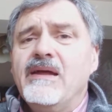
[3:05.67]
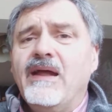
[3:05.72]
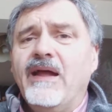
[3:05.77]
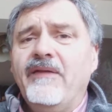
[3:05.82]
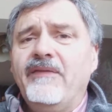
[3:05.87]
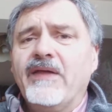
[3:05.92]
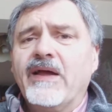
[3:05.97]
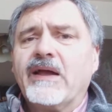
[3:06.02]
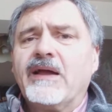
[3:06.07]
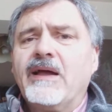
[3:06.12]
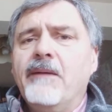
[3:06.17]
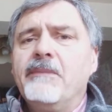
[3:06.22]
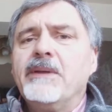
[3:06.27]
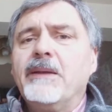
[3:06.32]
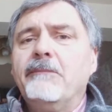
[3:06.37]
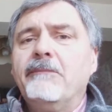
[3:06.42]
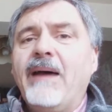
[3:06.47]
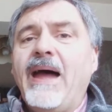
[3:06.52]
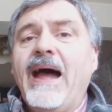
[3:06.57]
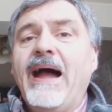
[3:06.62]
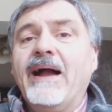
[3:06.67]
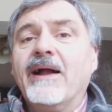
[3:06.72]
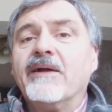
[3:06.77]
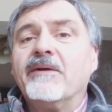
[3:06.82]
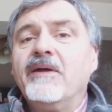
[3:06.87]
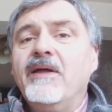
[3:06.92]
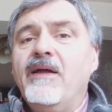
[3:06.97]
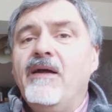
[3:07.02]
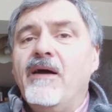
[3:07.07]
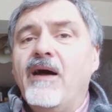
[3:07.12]
In their coming
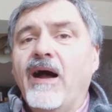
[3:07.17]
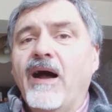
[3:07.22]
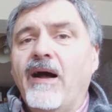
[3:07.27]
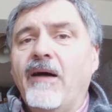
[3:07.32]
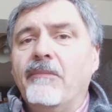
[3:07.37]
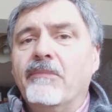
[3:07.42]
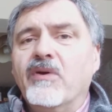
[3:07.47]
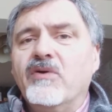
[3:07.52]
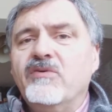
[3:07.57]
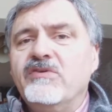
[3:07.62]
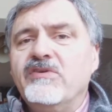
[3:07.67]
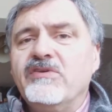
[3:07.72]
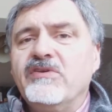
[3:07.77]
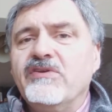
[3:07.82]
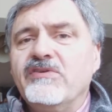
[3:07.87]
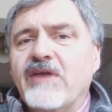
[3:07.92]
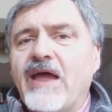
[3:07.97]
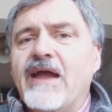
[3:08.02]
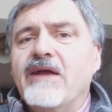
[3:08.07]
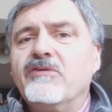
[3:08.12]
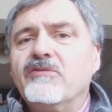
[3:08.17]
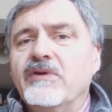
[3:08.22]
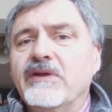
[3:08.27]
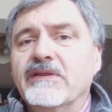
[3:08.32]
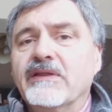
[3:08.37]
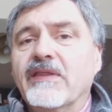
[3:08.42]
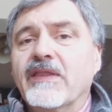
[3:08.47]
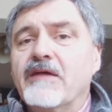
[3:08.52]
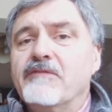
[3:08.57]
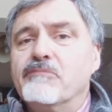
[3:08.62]
back, Moses is angry
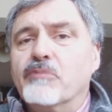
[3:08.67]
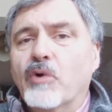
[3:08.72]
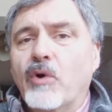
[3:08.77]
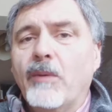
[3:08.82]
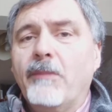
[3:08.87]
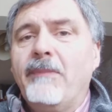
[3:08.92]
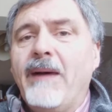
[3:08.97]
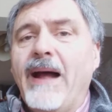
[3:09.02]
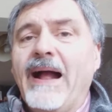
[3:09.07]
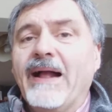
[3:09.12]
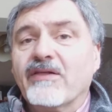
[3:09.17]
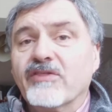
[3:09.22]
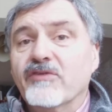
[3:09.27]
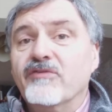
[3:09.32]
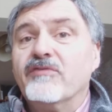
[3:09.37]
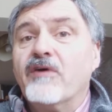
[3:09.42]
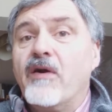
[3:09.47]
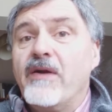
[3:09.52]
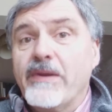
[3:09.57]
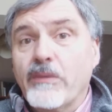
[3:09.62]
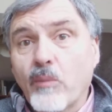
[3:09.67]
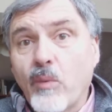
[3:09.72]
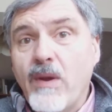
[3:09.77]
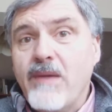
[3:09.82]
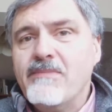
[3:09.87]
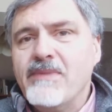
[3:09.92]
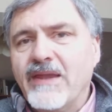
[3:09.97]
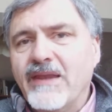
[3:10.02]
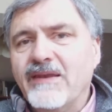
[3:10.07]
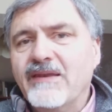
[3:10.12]
that they brought back the very
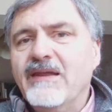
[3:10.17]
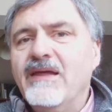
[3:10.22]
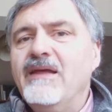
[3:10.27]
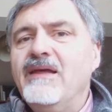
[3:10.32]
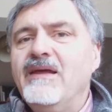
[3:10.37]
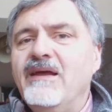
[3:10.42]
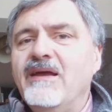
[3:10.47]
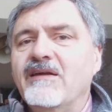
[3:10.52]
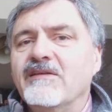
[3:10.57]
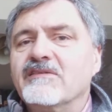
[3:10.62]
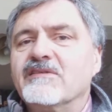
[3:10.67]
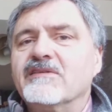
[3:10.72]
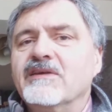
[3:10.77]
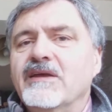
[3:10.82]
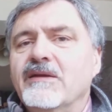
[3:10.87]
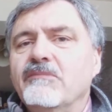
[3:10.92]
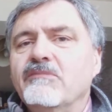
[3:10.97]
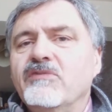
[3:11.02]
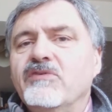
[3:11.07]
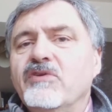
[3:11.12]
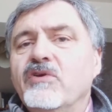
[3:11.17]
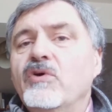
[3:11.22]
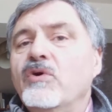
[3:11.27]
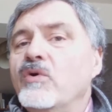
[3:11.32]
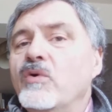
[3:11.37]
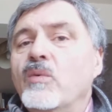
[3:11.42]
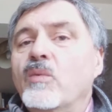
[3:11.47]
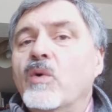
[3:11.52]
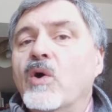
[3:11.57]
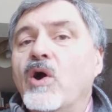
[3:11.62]
women, it seems,
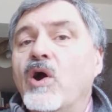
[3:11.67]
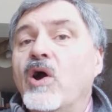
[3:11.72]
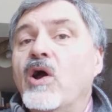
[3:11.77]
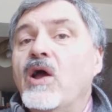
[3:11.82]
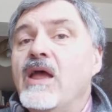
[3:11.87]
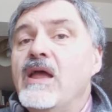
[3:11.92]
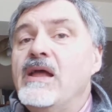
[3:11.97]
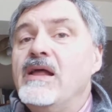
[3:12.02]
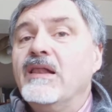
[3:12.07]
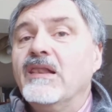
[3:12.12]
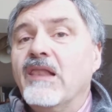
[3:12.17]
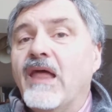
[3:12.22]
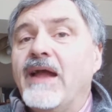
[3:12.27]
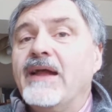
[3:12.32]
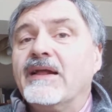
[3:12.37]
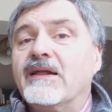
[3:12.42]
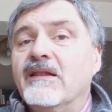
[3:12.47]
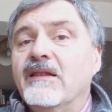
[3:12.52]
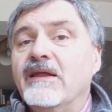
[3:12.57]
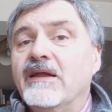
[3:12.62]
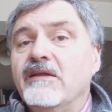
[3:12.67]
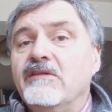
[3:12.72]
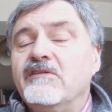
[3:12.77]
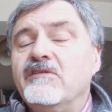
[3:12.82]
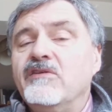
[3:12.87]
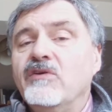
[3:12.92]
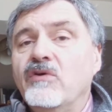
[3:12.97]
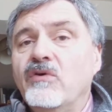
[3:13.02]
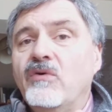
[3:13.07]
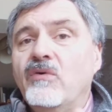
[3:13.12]
who were likely
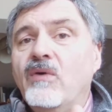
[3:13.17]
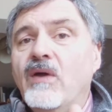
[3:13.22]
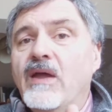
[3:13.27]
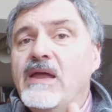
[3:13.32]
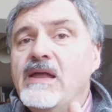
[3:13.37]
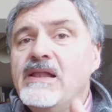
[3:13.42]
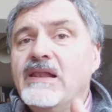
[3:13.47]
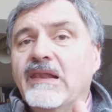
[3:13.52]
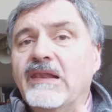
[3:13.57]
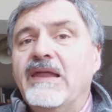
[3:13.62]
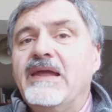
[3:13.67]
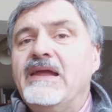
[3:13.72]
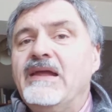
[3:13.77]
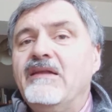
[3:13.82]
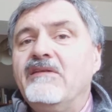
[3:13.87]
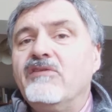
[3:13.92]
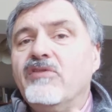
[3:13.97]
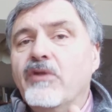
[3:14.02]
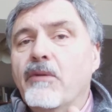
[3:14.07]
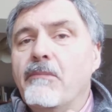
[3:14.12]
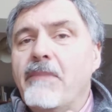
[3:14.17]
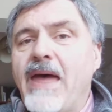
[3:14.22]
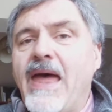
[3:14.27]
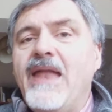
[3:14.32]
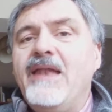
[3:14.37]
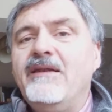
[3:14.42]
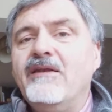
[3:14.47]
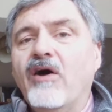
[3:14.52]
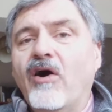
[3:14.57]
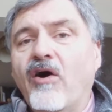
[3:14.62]
to lead the
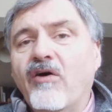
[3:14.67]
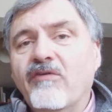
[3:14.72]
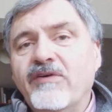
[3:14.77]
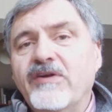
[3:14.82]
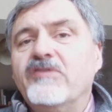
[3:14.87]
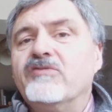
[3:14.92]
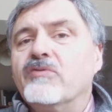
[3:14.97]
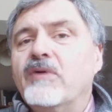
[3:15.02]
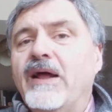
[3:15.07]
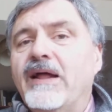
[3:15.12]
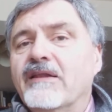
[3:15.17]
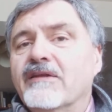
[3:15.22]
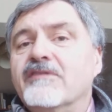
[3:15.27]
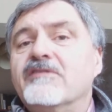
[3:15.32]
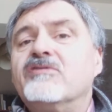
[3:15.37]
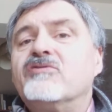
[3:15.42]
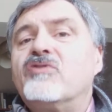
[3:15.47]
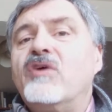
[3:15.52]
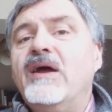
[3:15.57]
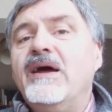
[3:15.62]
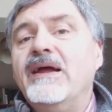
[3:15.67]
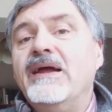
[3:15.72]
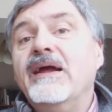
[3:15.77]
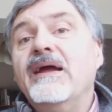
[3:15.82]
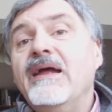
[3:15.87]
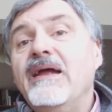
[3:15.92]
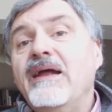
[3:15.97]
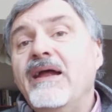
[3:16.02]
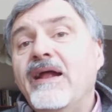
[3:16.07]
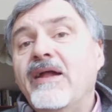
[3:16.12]
men of Israel astray
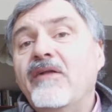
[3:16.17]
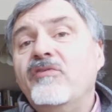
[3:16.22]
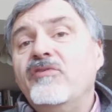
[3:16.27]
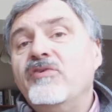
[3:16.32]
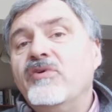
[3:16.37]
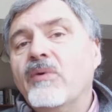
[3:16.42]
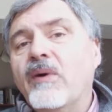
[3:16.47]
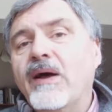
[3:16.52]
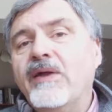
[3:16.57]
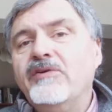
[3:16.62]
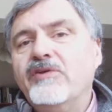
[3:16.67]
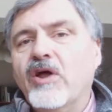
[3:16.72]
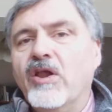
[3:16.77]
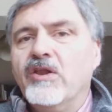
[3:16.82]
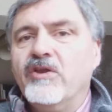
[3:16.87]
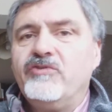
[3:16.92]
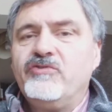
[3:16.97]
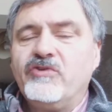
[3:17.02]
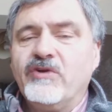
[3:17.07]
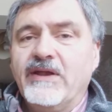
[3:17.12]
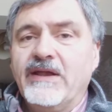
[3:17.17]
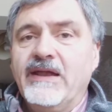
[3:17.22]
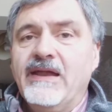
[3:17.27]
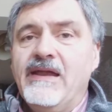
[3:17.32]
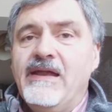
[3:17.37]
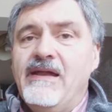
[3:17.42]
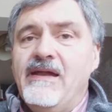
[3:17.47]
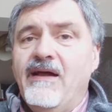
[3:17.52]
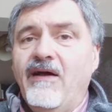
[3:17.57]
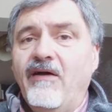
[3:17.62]
into idolatry.
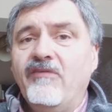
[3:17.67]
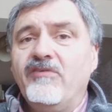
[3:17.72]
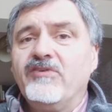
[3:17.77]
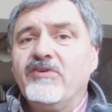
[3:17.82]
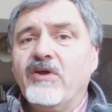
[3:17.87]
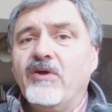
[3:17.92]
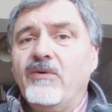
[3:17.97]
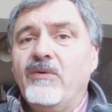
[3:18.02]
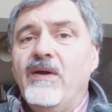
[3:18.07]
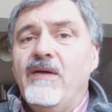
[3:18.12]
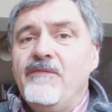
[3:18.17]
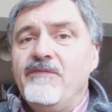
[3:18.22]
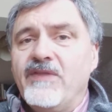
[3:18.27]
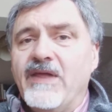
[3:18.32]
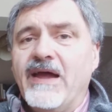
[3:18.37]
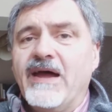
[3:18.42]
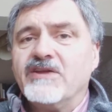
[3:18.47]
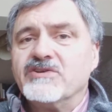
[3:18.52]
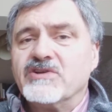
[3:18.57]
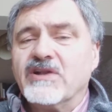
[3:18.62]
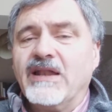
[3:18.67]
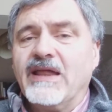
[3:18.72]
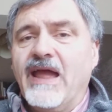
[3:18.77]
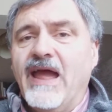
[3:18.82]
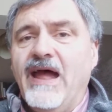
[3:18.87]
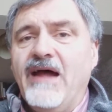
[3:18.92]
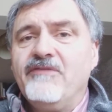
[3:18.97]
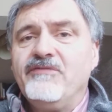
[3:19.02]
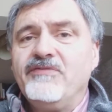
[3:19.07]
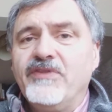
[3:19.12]
And so they actually
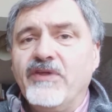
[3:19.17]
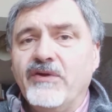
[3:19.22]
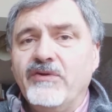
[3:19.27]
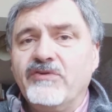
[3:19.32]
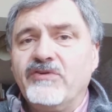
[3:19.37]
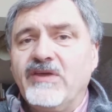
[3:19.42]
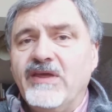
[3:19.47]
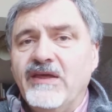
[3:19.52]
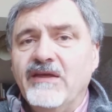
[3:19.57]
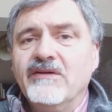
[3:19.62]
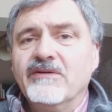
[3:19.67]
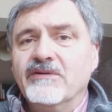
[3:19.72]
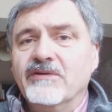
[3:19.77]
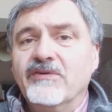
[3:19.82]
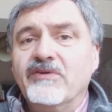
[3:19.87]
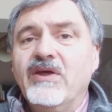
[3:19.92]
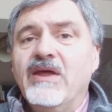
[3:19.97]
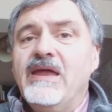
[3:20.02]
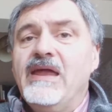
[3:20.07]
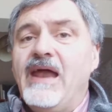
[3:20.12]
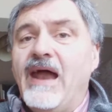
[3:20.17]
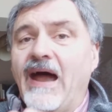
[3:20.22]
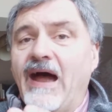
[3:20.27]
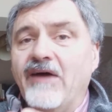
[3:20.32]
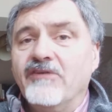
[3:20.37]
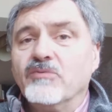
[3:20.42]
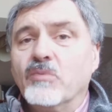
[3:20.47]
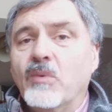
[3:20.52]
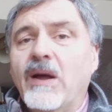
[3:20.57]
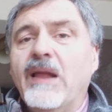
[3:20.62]
have those killed,
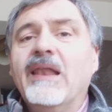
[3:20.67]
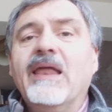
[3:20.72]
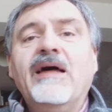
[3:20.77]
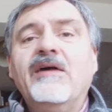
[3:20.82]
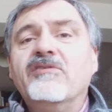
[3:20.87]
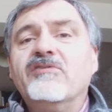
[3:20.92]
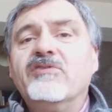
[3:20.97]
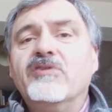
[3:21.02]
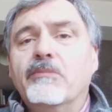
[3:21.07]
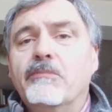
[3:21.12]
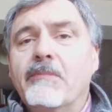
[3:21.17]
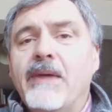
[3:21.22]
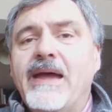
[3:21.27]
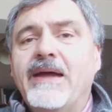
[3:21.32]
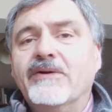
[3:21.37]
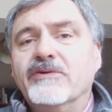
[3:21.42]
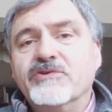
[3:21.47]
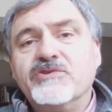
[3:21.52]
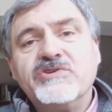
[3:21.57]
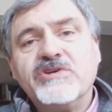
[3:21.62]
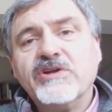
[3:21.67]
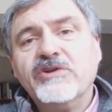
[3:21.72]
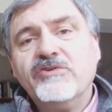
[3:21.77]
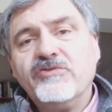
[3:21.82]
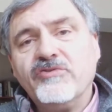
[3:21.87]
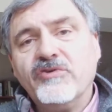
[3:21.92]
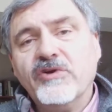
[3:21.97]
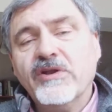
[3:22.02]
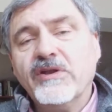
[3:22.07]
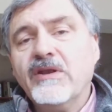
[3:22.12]
as well as the male
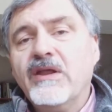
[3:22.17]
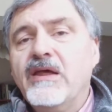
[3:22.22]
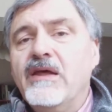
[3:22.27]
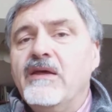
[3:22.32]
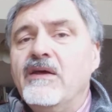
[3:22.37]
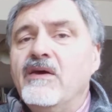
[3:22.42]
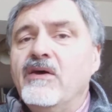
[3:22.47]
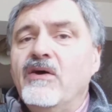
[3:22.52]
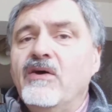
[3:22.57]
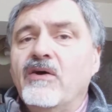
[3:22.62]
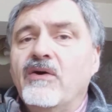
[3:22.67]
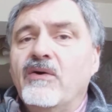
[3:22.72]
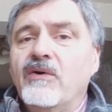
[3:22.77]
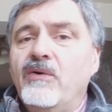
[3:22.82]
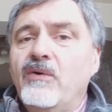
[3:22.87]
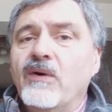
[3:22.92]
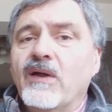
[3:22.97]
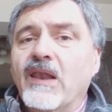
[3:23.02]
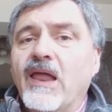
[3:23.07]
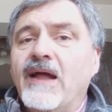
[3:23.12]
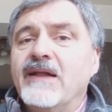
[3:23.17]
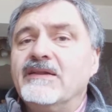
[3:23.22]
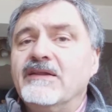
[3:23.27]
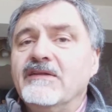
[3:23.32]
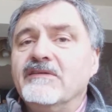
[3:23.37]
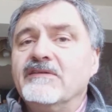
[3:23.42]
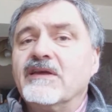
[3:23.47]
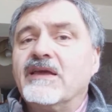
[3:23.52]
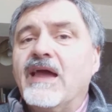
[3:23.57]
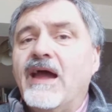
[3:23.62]
children who are
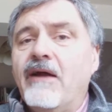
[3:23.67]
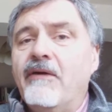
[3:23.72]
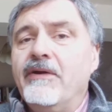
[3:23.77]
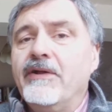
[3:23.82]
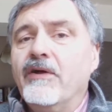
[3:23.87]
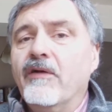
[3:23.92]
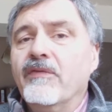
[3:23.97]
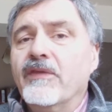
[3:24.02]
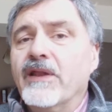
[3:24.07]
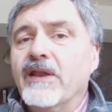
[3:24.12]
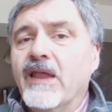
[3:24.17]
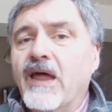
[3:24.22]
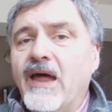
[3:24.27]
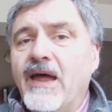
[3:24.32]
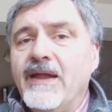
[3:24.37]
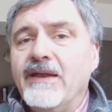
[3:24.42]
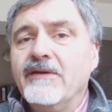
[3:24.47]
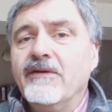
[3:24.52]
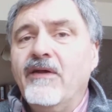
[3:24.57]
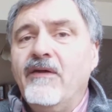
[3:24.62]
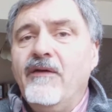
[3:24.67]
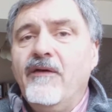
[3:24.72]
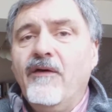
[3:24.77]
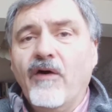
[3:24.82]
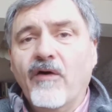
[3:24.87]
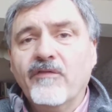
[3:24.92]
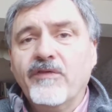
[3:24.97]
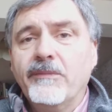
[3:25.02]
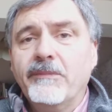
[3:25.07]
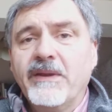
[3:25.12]
likely to carry on the line
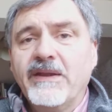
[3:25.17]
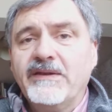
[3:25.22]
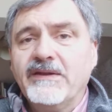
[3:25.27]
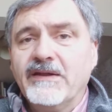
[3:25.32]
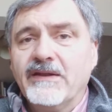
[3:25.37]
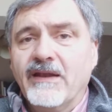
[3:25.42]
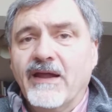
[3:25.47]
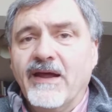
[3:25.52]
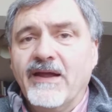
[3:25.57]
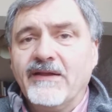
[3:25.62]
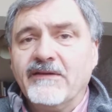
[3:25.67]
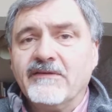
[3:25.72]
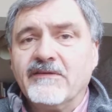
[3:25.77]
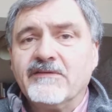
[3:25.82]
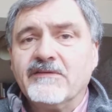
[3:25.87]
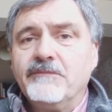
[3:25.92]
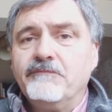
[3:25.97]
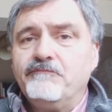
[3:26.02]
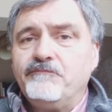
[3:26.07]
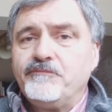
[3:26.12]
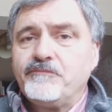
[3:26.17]
of the Midianites.